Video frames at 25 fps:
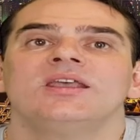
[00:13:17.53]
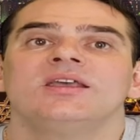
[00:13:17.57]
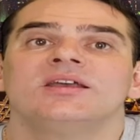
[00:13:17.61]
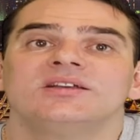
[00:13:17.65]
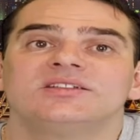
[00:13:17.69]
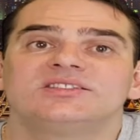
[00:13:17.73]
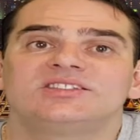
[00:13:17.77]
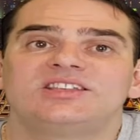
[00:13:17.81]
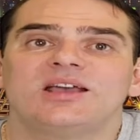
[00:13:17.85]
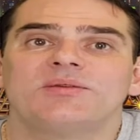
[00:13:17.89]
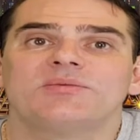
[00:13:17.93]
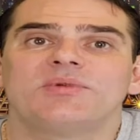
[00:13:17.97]

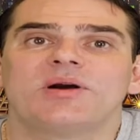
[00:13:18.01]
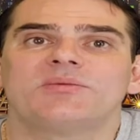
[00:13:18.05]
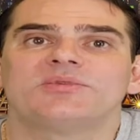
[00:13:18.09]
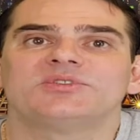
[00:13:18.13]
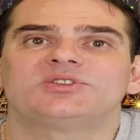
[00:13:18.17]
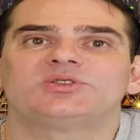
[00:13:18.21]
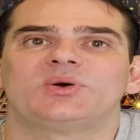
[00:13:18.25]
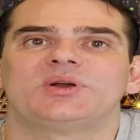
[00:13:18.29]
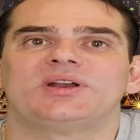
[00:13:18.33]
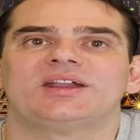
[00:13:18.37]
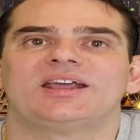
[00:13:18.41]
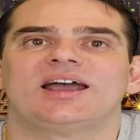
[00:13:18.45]
Tip number
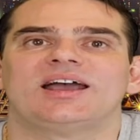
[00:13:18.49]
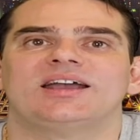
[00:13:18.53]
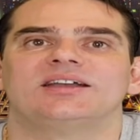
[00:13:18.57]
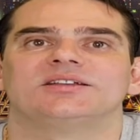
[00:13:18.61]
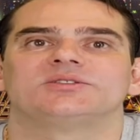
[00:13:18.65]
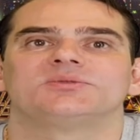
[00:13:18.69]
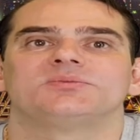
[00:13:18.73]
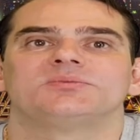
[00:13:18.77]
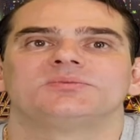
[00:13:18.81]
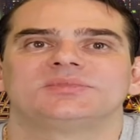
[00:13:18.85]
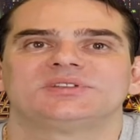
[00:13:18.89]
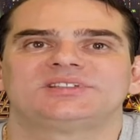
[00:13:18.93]

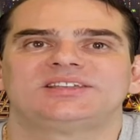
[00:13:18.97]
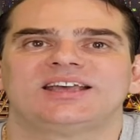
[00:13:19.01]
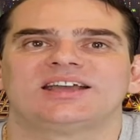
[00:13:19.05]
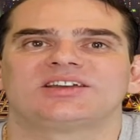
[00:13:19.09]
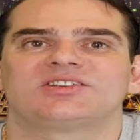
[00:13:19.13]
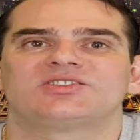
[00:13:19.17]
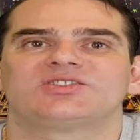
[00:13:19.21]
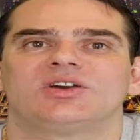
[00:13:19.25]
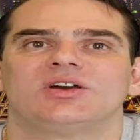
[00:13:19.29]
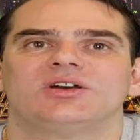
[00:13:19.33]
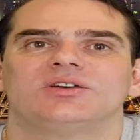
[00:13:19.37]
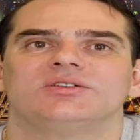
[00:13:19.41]
28,
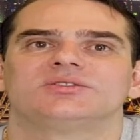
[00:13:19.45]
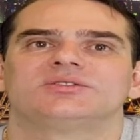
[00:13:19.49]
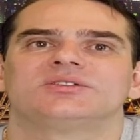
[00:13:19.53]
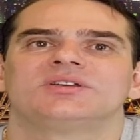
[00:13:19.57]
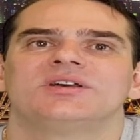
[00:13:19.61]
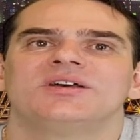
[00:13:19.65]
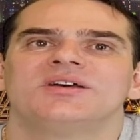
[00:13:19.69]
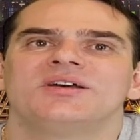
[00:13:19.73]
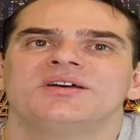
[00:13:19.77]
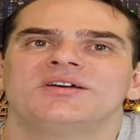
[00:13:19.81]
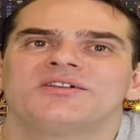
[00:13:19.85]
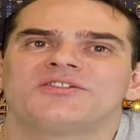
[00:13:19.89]
sex shows.
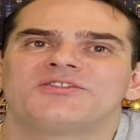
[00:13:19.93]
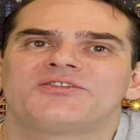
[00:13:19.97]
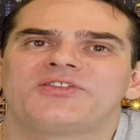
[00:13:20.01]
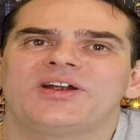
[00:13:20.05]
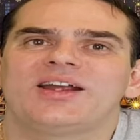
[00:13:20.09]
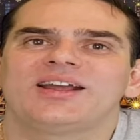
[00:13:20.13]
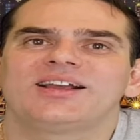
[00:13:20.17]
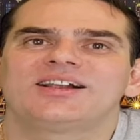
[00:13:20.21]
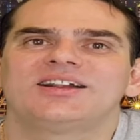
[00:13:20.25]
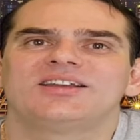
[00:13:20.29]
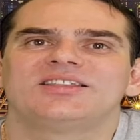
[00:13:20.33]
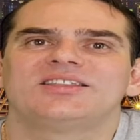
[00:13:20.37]

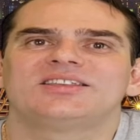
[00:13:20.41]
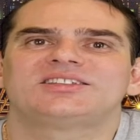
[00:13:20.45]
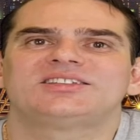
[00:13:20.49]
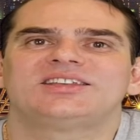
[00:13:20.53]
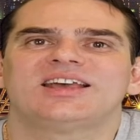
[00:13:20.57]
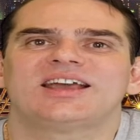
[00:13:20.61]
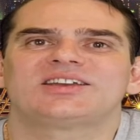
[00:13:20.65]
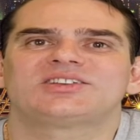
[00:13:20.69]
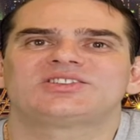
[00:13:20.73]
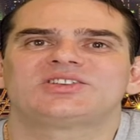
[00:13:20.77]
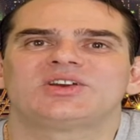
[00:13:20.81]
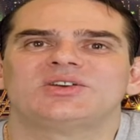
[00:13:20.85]
Frankly, the
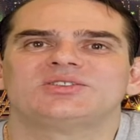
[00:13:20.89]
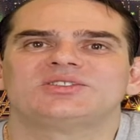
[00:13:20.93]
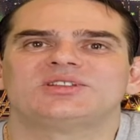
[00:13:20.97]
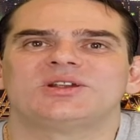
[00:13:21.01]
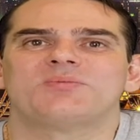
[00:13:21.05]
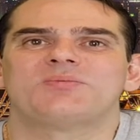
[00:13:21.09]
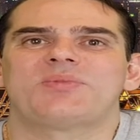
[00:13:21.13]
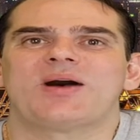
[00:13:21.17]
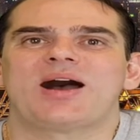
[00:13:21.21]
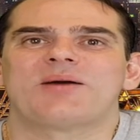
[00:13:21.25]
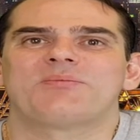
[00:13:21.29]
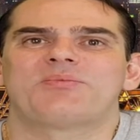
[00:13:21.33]
sex shows
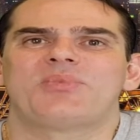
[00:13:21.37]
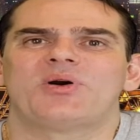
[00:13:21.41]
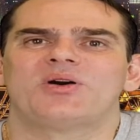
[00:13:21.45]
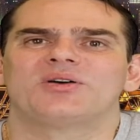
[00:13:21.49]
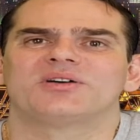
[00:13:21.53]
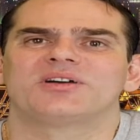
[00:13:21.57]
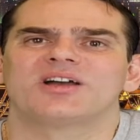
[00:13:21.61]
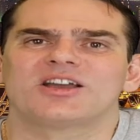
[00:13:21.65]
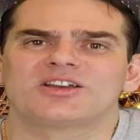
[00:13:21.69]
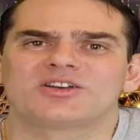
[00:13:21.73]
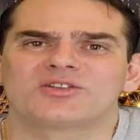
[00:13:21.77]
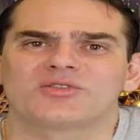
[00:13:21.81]
in
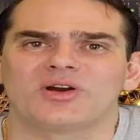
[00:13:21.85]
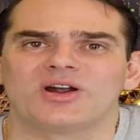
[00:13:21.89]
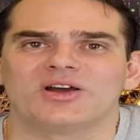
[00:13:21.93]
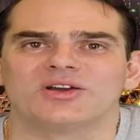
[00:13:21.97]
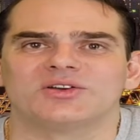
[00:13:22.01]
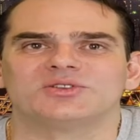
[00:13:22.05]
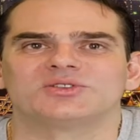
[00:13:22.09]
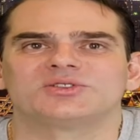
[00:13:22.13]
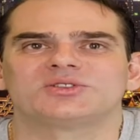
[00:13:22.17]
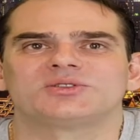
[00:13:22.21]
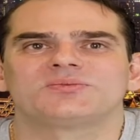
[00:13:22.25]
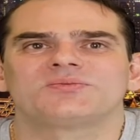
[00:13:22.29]
Patpong are
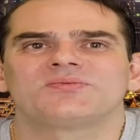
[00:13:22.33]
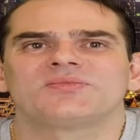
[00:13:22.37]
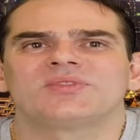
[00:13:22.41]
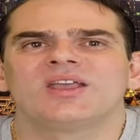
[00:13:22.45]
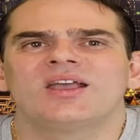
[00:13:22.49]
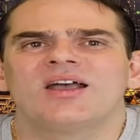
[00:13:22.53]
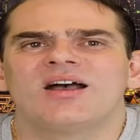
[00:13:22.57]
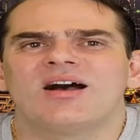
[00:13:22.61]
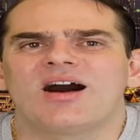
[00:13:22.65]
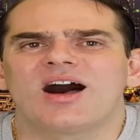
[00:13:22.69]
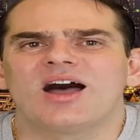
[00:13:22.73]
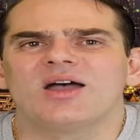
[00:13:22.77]
gross.
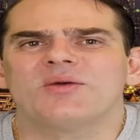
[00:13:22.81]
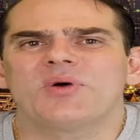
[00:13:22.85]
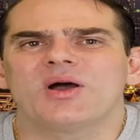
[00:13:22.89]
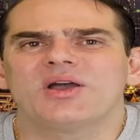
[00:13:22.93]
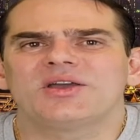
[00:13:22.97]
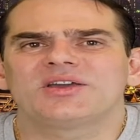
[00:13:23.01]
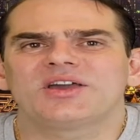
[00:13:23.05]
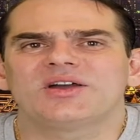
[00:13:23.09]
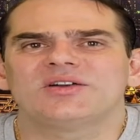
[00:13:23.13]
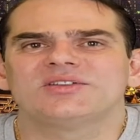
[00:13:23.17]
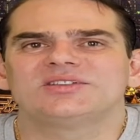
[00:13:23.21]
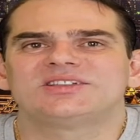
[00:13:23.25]
I
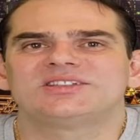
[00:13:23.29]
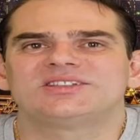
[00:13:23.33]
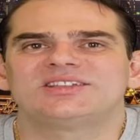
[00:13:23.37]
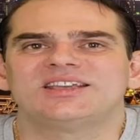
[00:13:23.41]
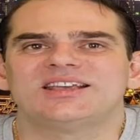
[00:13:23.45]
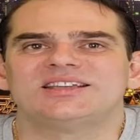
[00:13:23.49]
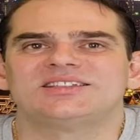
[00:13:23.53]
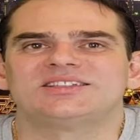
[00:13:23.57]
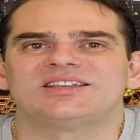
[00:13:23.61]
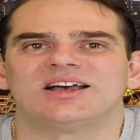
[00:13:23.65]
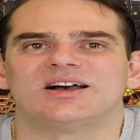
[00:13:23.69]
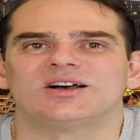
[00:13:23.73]
won't go into
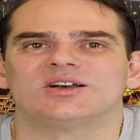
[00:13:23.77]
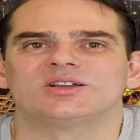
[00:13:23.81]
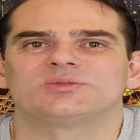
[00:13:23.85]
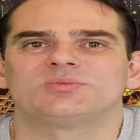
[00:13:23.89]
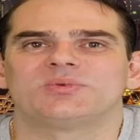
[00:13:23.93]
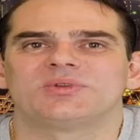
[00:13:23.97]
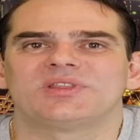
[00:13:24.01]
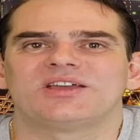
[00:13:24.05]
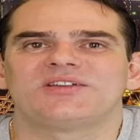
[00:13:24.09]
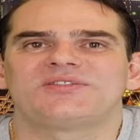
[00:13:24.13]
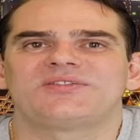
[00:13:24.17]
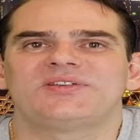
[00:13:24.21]
details,
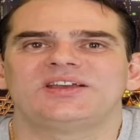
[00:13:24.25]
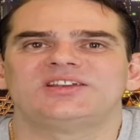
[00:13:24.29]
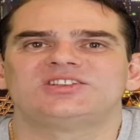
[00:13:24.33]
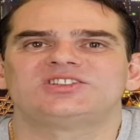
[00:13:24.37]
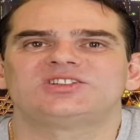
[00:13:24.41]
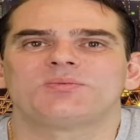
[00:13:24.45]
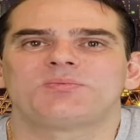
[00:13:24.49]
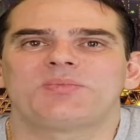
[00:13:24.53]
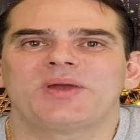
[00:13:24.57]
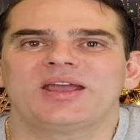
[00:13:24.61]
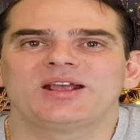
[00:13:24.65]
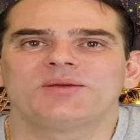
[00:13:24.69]
but they
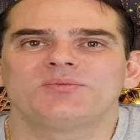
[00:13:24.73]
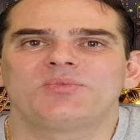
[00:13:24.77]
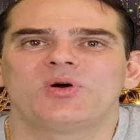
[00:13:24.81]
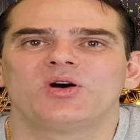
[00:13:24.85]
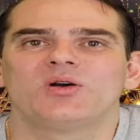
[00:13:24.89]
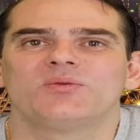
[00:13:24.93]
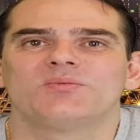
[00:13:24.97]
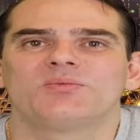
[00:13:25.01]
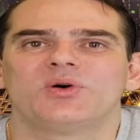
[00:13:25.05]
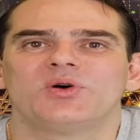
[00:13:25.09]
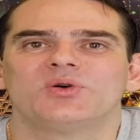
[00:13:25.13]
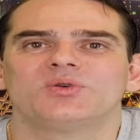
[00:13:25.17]
feature ping
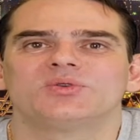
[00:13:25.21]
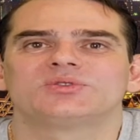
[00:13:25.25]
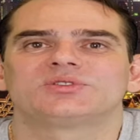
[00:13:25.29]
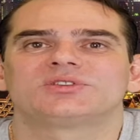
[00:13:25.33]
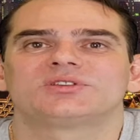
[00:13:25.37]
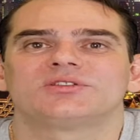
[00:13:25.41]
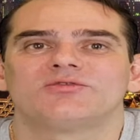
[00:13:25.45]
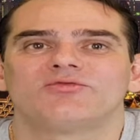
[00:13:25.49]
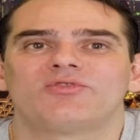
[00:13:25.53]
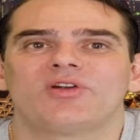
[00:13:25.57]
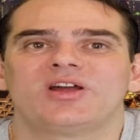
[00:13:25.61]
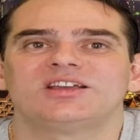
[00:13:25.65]
pong
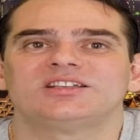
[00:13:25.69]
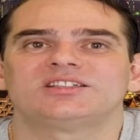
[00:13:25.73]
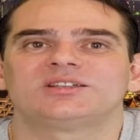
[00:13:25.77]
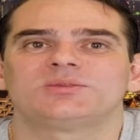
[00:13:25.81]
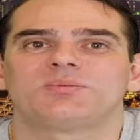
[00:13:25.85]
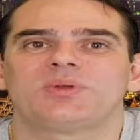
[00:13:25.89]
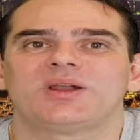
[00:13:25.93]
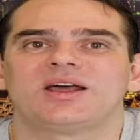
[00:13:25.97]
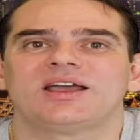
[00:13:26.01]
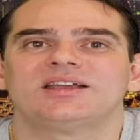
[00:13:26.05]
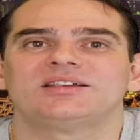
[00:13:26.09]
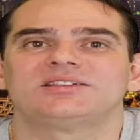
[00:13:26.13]
balls, razor
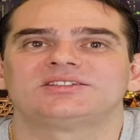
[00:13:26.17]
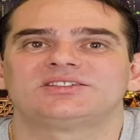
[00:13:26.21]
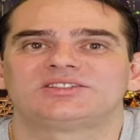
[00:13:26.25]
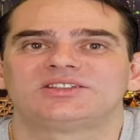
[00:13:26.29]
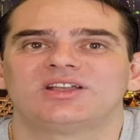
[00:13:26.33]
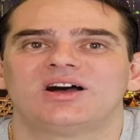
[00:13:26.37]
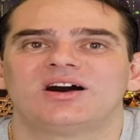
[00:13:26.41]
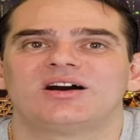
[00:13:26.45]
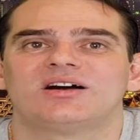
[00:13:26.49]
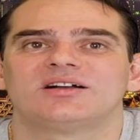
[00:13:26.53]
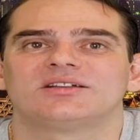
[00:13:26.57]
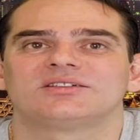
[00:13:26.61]
blades,
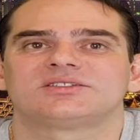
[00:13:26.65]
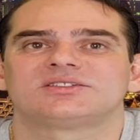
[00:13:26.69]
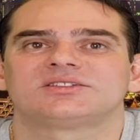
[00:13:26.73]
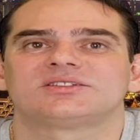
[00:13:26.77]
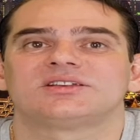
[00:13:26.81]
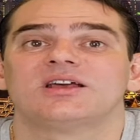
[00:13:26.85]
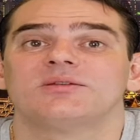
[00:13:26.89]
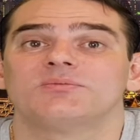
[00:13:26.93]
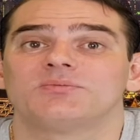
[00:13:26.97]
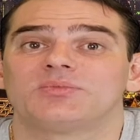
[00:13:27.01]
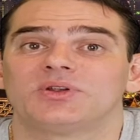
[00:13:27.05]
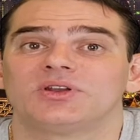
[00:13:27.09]
darts
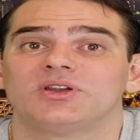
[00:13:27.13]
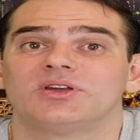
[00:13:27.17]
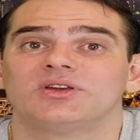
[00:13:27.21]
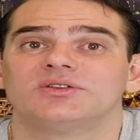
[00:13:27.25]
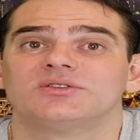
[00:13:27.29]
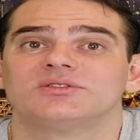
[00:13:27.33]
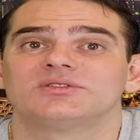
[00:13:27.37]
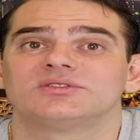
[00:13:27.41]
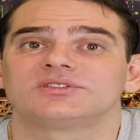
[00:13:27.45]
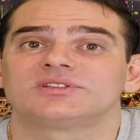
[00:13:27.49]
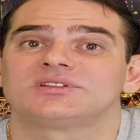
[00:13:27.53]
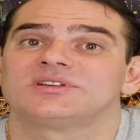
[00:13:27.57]
and
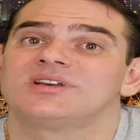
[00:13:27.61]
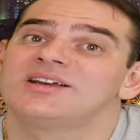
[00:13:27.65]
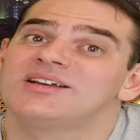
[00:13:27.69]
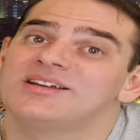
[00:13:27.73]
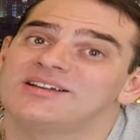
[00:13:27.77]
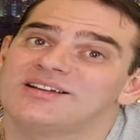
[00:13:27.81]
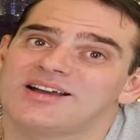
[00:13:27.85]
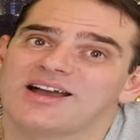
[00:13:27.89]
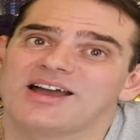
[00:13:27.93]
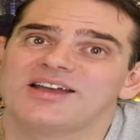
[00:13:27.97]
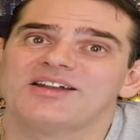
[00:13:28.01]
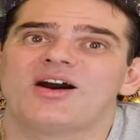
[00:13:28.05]
balloons,
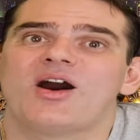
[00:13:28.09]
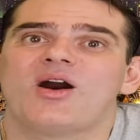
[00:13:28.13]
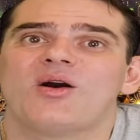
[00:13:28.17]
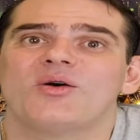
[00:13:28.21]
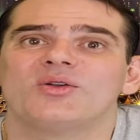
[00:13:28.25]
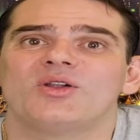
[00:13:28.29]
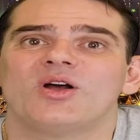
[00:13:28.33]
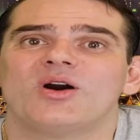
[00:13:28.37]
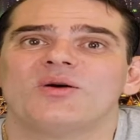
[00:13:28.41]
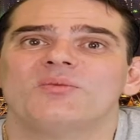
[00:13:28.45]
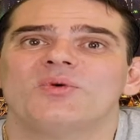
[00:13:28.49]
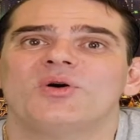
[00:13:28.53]
and a whole
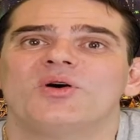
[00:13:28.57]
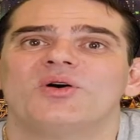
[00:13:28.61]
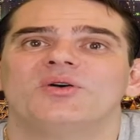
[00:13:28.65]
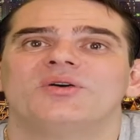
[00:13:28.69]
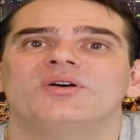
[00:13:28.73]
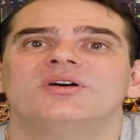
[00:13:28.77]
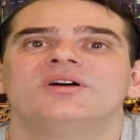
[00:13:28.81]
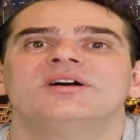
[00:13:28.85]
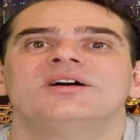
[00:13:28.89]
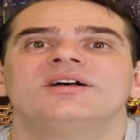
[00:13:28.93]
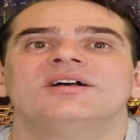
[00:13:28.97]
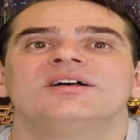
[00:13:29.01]
lot
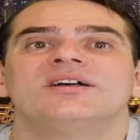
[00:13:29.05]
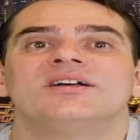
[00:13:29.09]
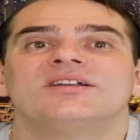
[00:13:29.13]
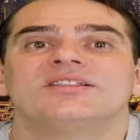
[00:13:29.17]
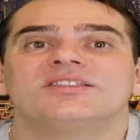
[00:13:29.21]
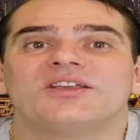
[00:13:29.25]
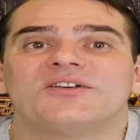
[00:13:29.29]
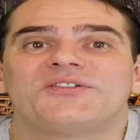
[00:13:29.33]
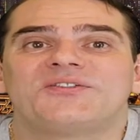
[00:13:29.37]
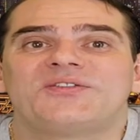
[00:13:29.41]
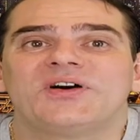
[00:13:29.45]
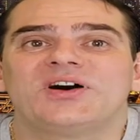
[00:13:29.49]
more.
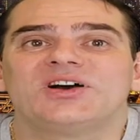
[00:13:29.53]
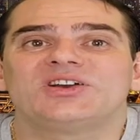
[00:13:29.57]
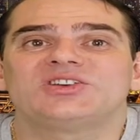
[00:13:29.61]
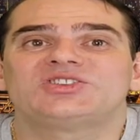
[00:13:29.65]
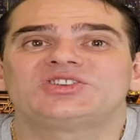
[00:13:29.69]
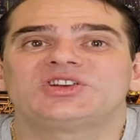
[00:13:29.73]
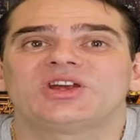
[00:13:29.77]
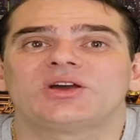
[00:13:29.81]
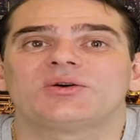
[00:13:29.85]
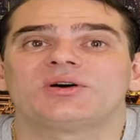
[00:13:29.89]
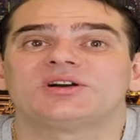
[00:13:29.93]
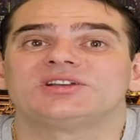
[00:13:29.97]
The first
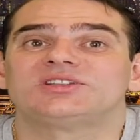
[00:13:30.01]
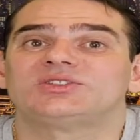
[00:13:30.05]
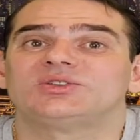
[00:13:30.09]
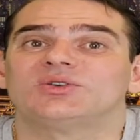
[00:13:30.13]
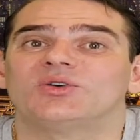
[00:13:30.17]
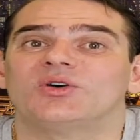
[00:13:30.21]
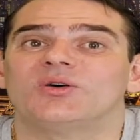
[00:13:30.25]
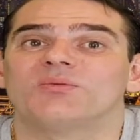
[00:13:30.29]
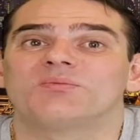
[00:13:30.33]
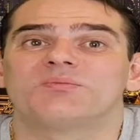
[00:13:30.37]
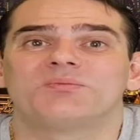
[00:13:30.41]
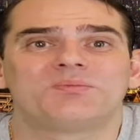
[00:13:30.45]
show I
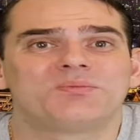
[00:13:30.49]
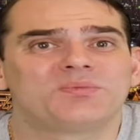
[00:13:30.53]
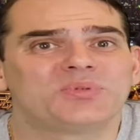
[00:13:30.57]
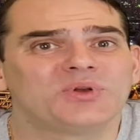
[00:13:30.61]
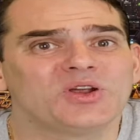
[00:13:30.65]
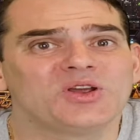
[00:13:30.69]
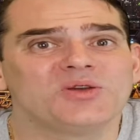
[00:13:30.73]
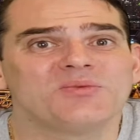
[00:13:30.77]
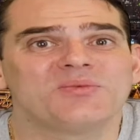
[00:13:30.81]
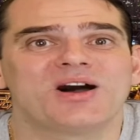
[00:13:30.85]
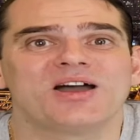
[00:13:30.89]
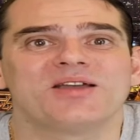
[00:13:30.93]
saw
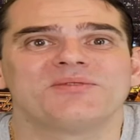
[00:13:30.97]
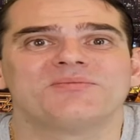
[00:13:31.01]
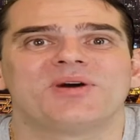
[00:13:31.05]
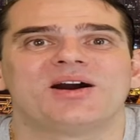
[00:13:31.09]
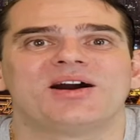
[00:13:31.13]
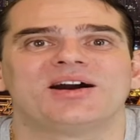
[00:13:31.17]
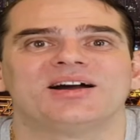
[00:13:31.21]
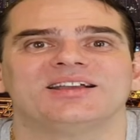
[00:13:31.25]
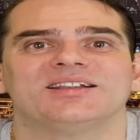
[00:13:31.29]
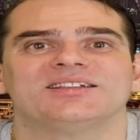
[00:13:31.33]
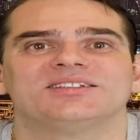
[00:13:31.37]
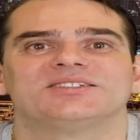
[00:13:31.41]
blew my
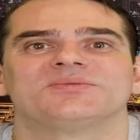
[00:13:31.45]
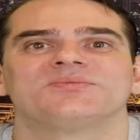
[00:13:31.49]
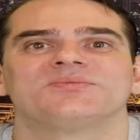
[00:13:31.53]
mind.